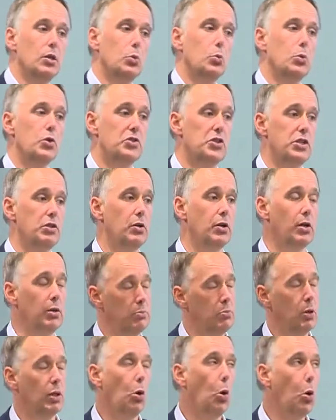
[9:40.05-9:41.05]
with
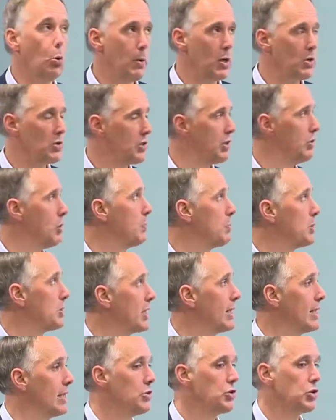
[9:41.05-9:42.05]
almost
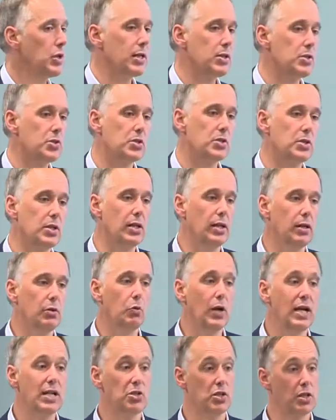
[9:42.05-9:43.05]
0% interest
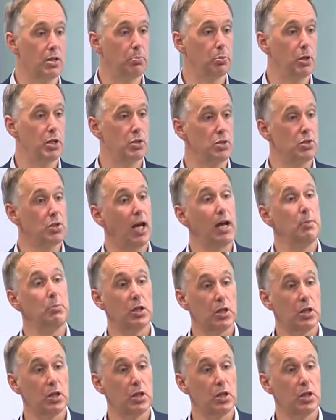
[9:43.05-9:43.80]
rates at the present time,